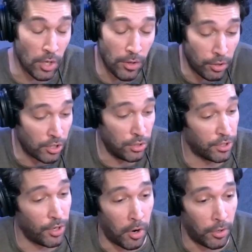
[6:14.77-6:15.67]
Although, look, you
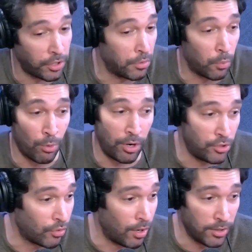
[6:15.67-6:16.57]
could argue the war
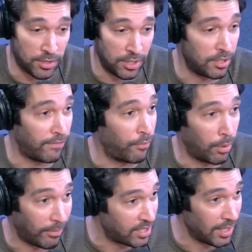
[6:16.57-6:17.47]
on drugs is a
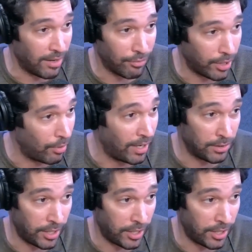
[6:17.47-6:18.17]
form of slavery, right?